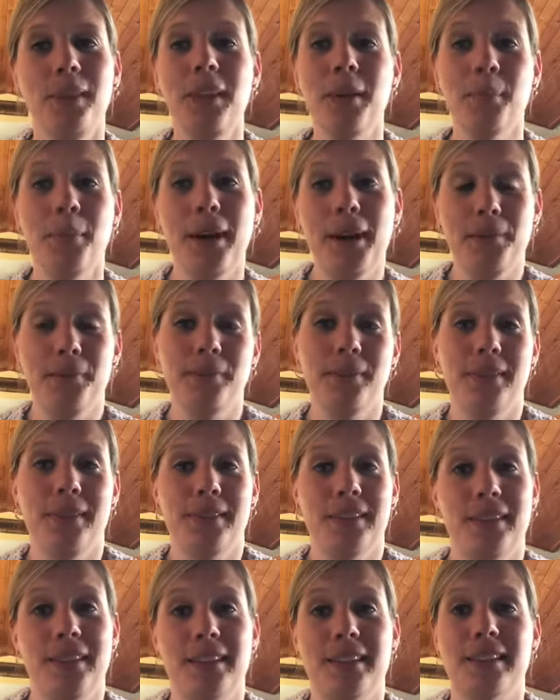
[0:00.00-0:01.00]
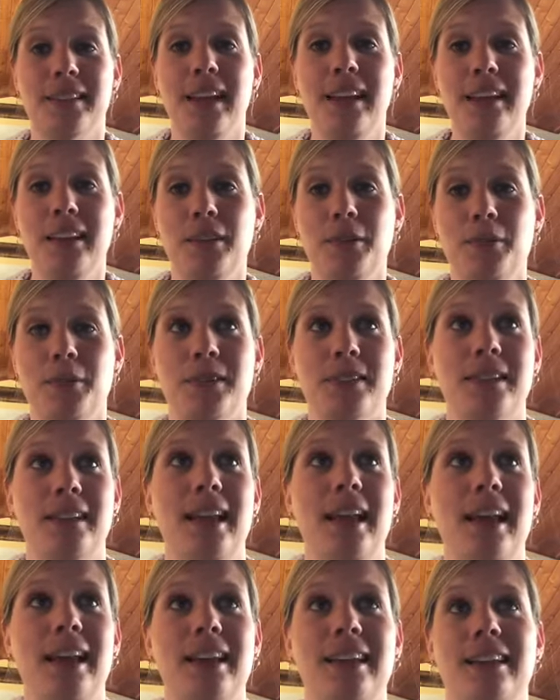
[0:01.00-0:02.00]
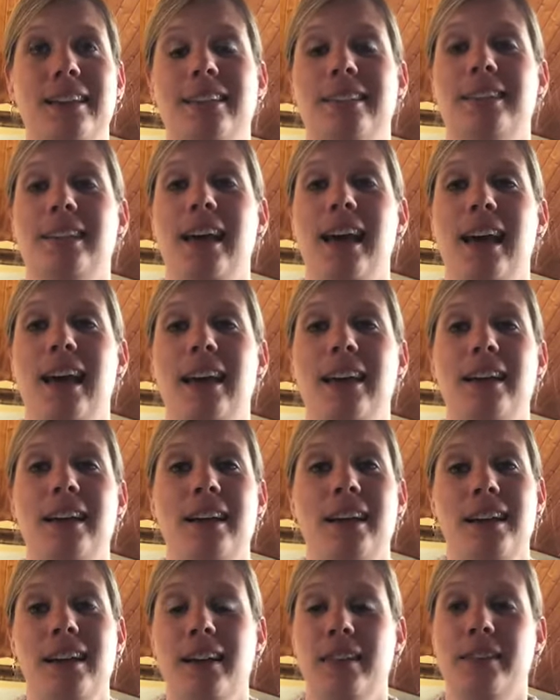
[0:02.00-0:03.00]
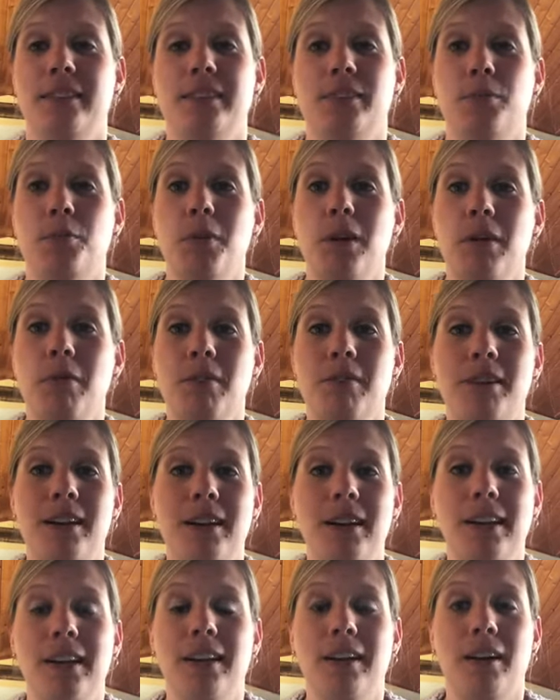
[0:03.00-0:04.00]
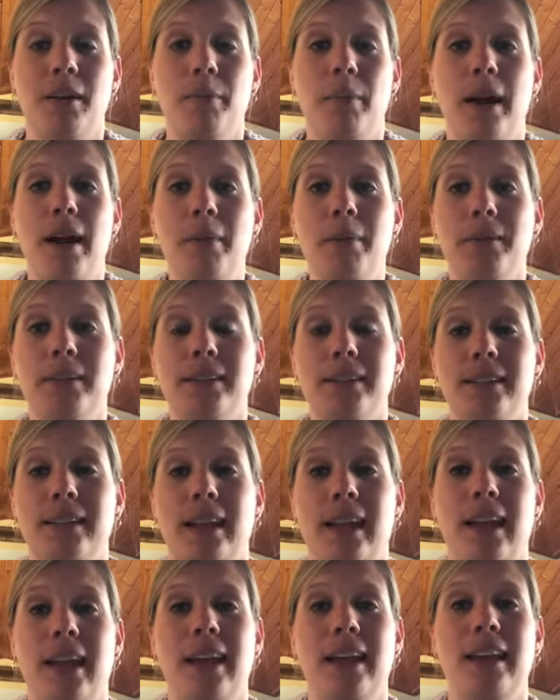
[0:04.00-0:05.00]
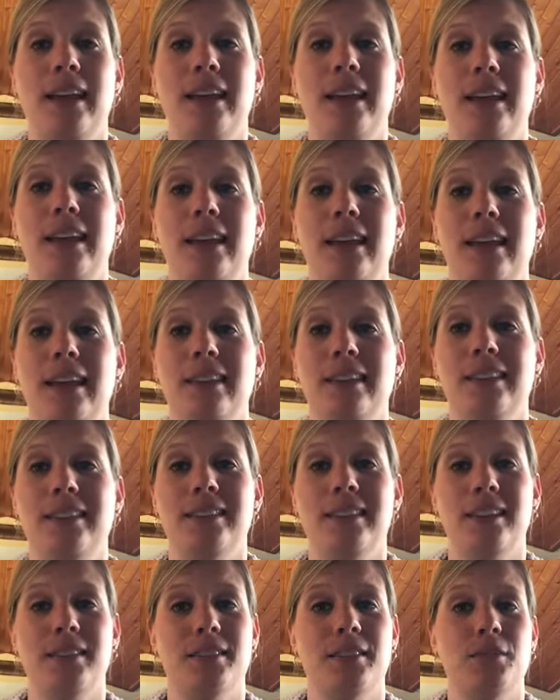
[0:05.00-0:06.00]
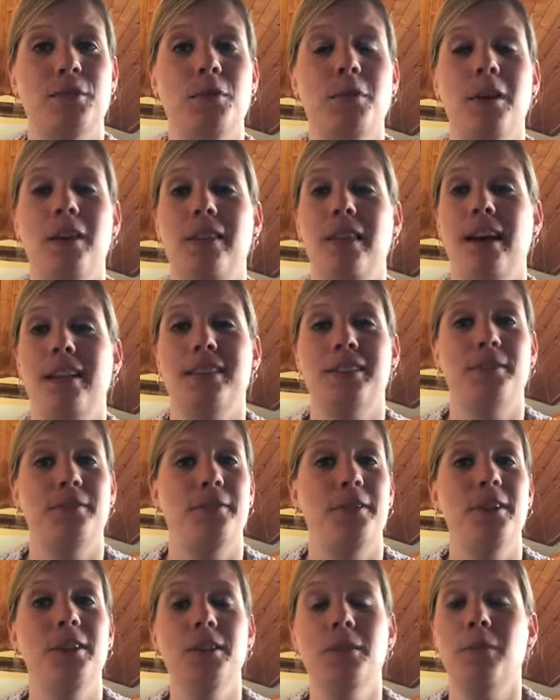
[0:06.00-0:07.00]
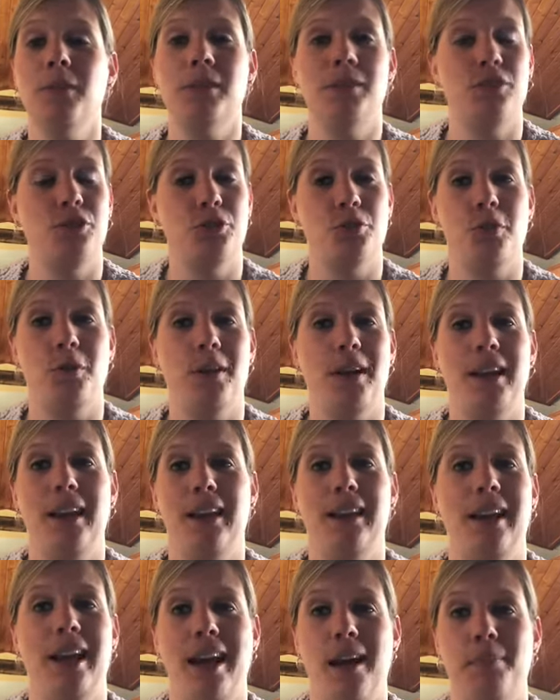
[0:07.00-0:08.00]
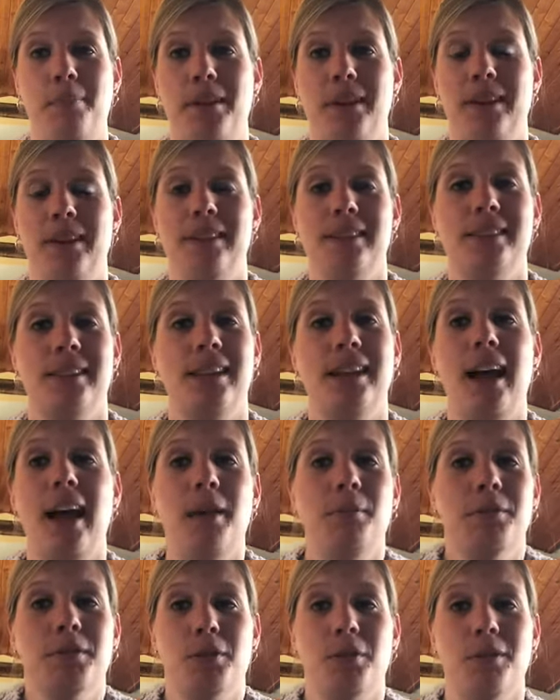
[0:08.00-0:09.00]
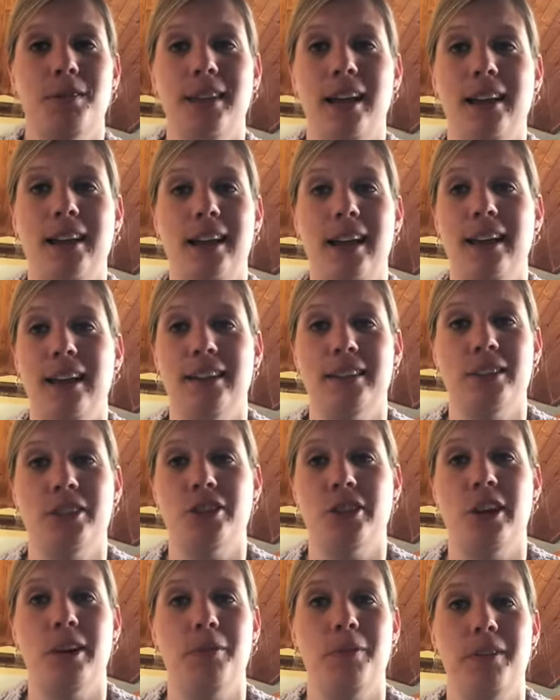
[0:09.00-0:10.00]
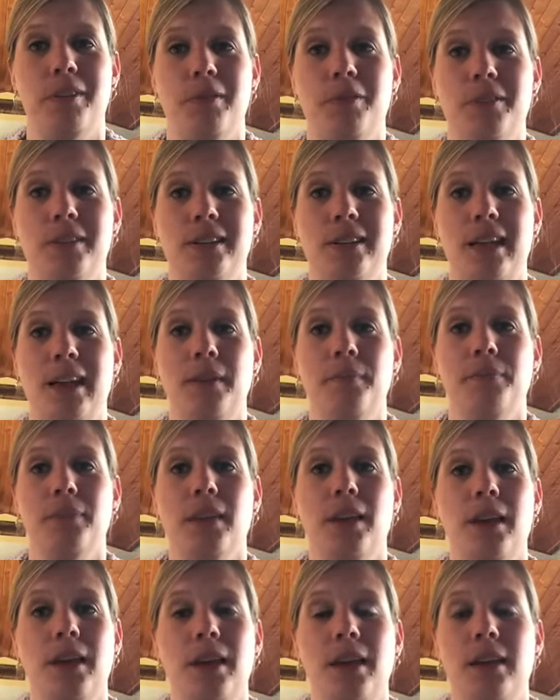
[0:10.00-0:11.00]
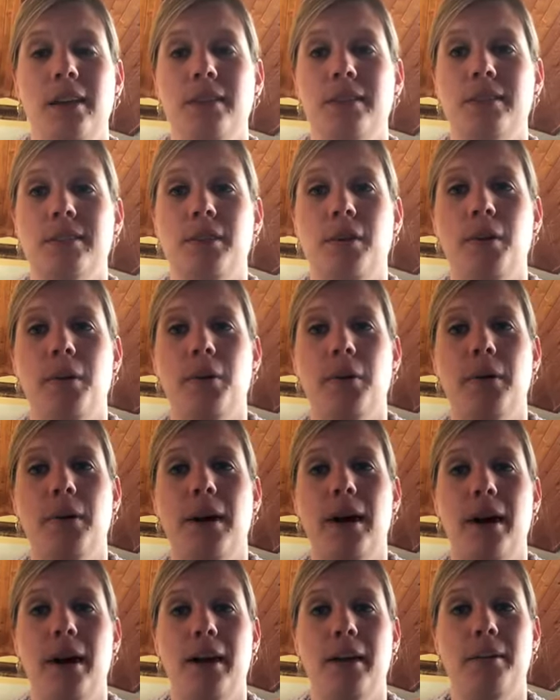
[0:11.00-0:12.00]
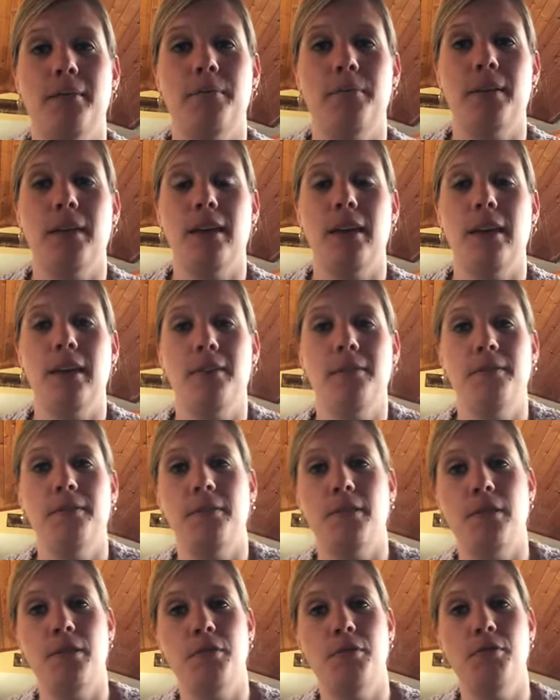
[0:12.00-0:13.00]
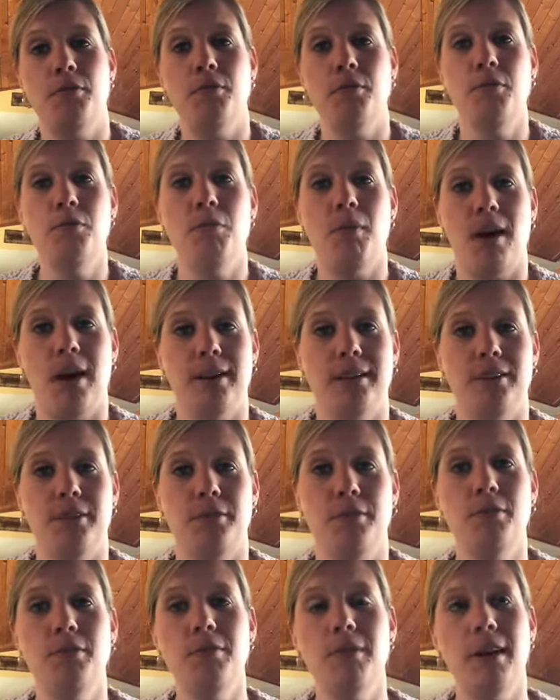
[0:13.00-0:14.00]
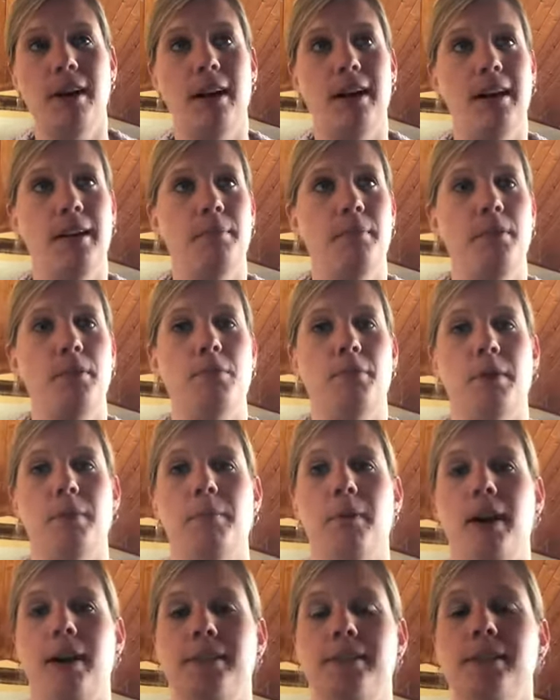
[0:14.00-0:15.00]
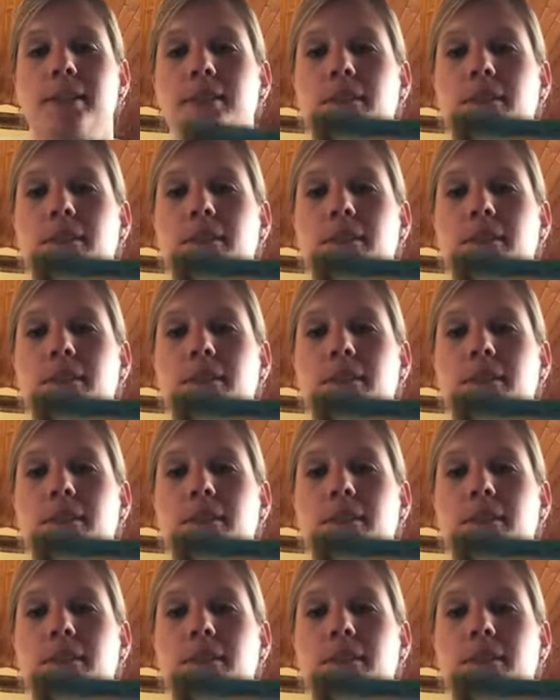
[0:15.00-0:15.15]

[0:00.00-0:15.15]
But the exciting news today is that the story we're reading in our Bible today is a story that's filled with joy and happiness, and I'm so excited I get to share it with you today. So if you want to, you can pause this